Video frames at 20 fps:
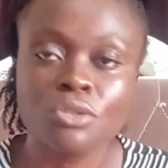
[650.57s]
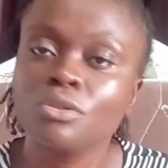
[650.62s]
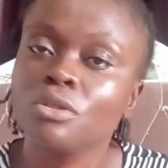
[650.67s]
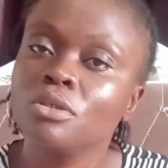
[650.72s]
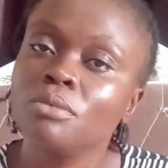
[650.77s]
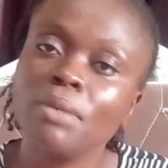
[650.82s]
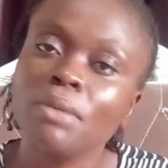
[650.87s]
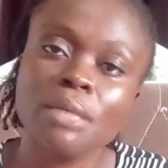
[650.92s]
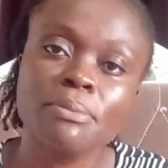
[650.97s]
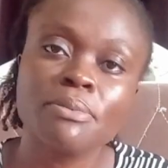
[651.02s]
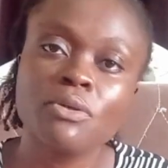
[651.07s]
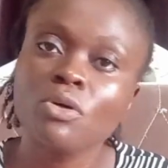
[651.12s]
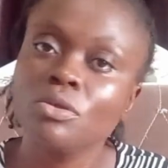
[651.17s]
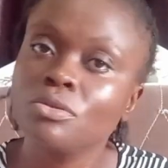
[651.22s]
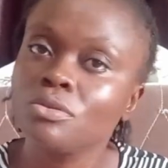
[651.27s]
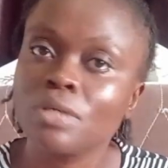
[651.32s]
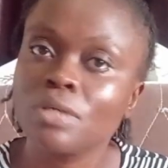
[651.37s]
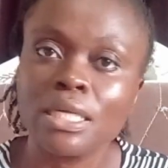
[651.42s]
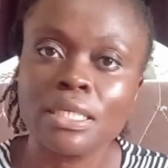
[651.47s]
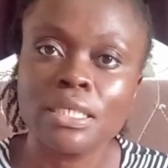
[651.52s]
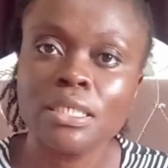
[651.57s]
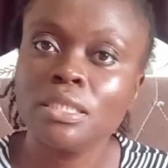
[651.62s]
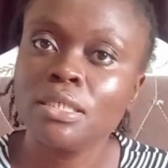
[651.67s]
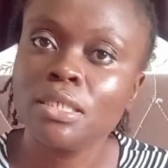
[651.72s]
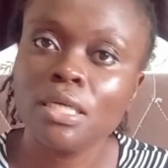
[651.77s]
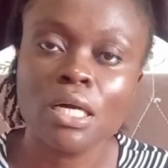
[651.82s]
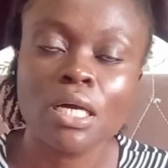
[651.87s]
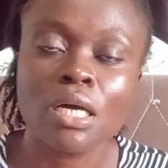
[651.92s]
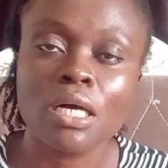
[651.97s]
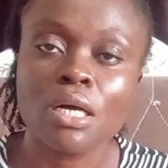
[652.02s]
So you might go to an
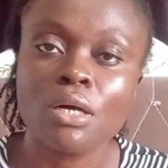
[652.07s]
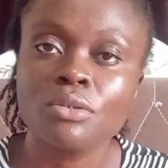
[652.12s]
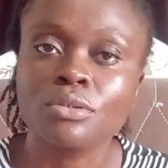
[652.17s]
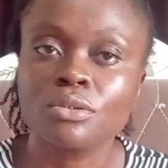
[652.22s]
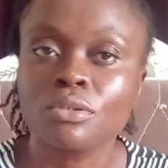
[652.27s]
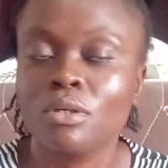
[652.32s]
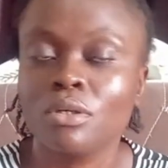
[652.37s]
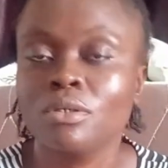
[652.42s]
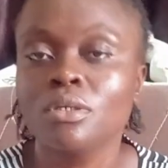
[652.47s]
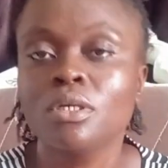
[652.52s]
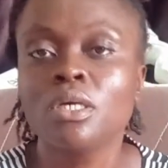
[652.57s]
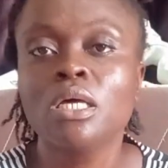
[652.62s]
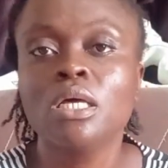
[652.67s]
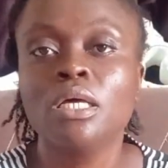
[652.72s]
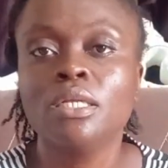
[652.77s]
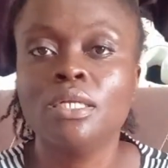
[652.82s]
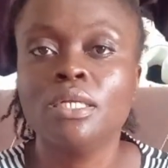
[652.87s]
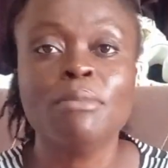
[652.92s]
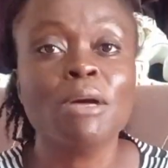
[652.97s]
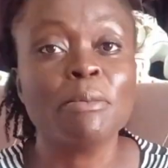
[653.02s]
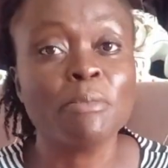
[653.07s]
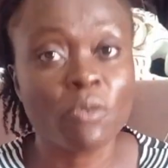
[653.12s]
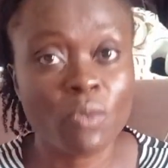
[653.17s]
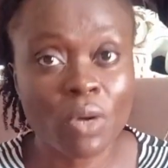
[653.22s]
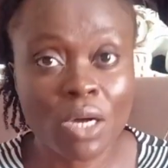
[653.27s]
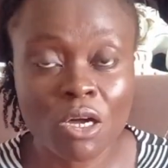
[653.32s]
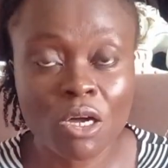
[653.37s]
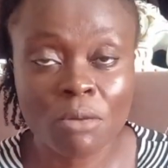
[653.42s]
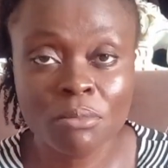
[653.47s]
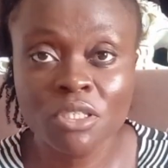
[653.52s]
Indian house, or they might be
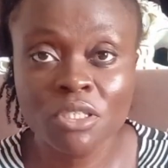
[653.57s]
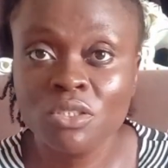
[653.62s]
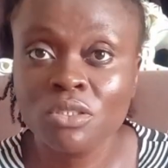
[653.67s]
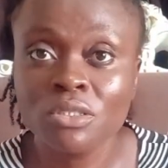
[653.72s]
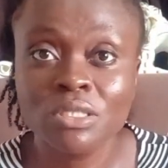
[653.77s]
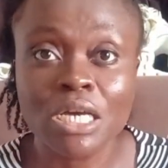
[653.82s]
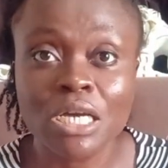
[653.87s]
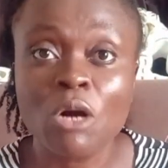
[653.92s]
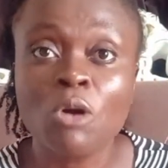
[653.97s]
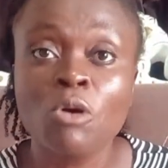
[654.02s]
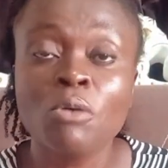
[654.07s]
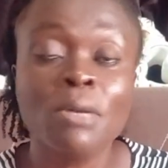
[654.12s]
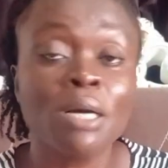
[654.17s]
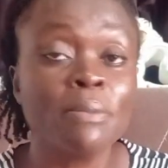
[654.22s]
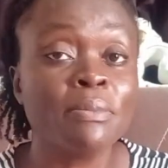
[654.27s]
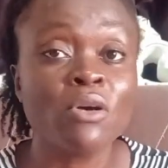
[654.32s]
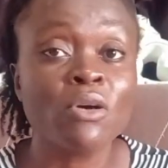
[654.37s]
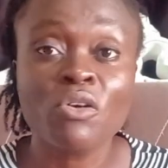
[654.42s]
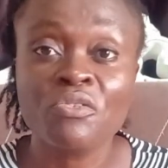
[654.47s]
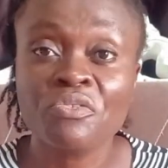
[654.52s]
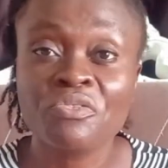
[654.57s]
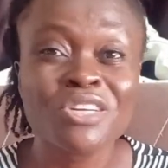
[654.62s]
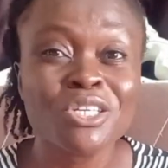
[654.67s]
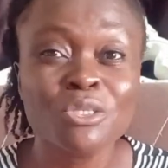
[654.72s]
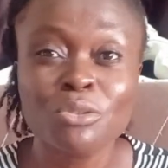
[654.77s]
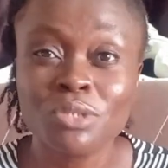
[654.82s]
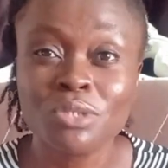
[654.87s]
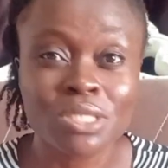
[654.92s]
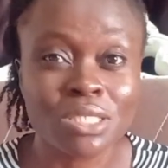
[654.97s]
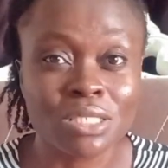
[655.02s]
welcoming you in their home and be offering
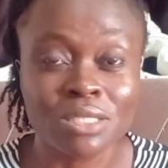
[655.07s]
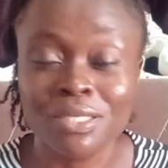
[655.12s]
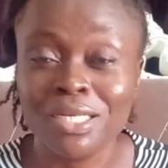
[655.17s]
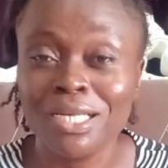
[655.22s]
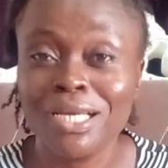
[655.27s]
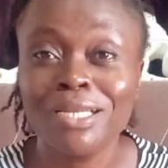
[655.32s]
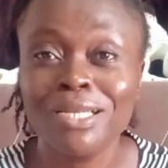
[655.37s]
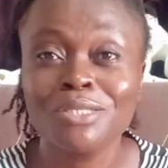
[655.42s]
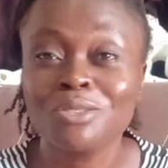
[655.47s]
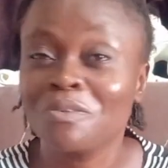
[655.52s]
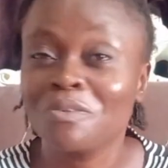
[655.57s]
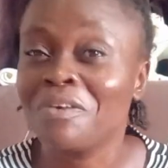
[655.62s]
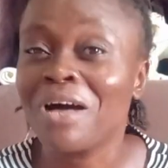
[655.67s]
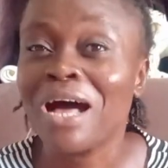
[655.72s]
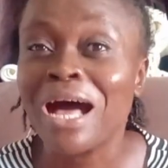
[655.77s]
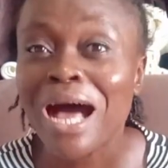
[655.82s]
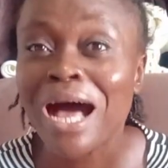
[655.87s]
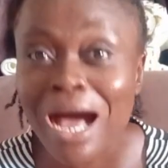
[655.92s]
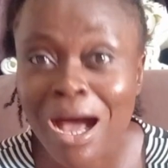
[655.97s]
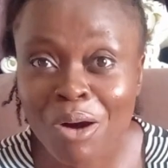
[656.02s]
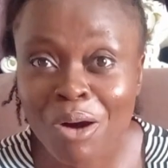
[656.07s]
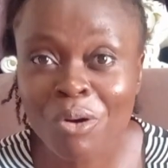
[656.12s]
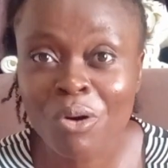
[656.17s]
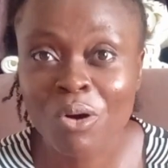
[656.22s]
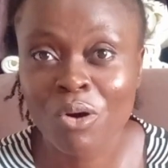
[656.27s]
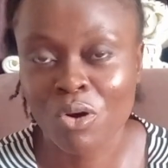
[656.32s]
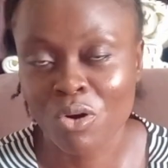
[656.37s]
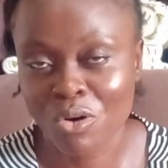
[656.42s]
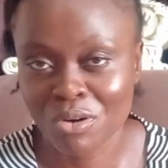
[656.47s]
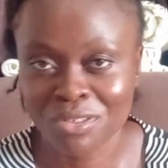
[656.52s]
you tea, regardless of
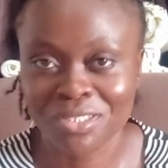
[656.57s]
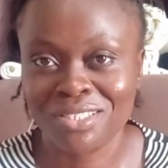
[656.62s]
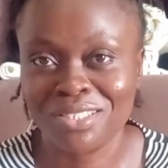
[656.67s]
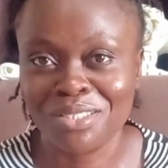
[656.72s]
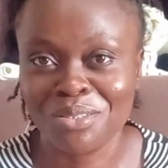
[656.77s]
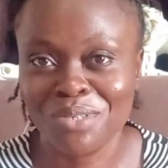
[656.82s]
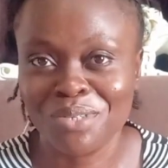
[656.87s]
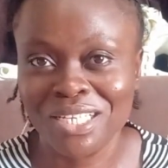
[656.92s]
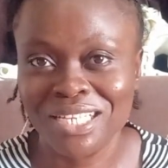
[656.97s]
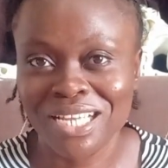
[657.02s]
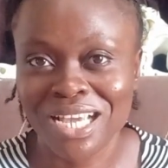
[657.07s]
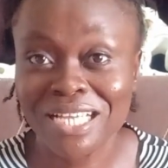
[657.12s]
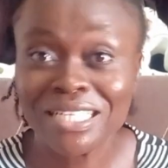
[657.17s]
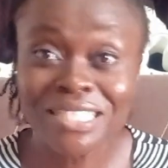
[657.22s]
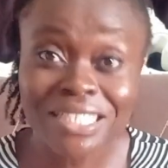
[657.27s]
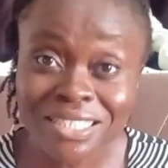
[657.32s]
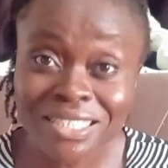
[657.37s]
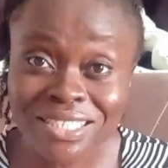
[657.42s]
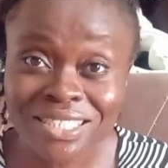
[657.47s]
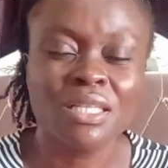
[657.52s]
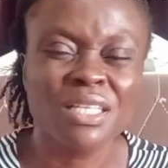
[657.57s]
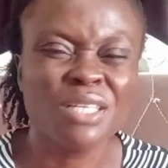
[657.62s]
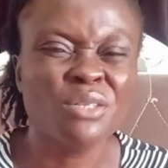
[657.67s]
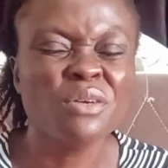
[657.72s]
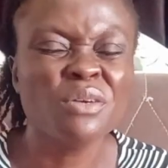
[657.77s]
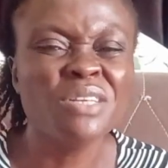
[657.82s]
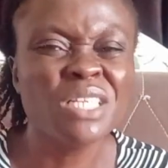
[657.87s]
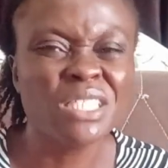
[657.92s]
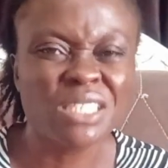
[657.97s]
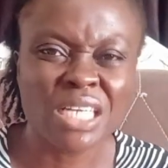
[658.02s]
how hot the weather is. They
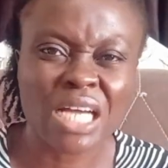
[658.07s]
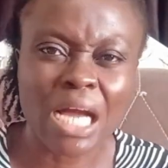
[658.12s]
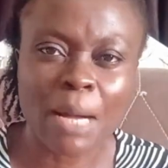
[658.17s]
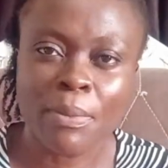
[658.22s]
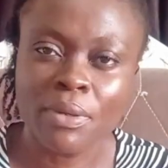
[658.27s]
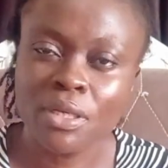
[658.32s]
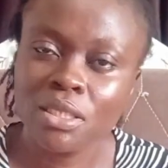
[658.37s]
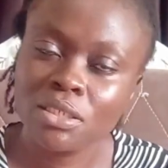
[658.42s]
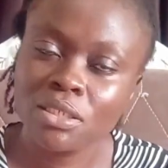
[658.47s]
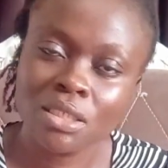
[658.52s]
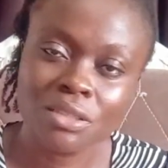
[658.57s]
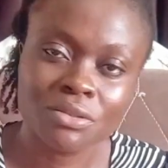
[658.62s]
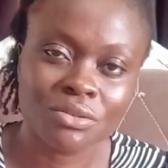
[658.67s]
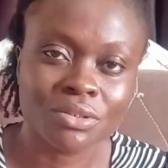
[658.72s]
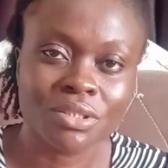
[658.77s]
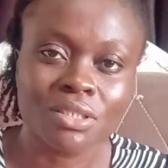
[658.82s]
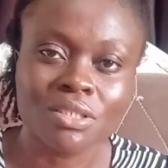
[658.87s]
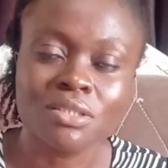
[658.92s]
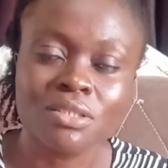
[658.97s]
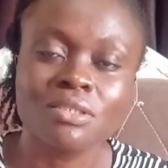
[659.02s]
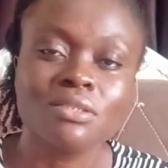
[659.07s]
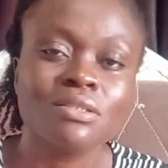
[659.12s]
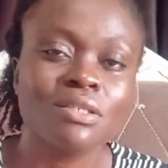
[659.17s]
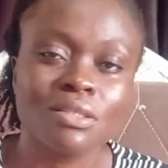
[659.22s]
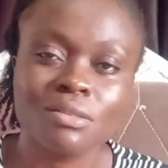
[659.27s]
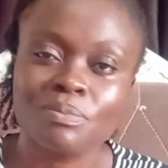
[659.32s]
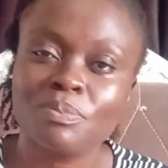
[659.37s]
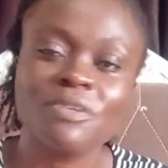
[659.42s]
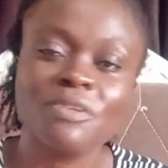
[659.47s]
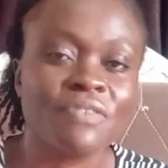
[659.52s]
don't really take carbonated drinks,
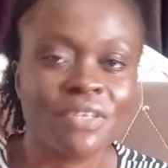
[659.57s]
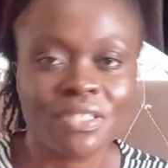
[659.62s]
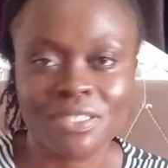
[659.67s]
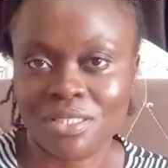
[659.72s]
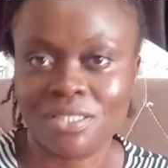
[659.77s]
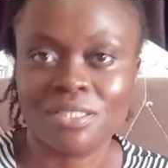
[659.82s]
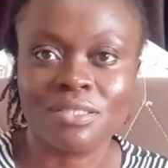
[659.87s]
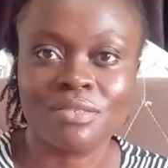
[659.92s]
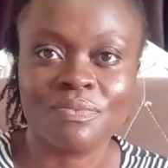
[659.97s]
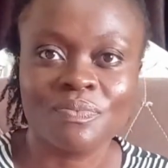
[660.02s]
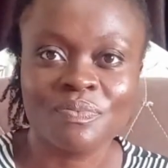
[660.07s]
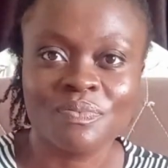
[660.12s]
they prefer tea.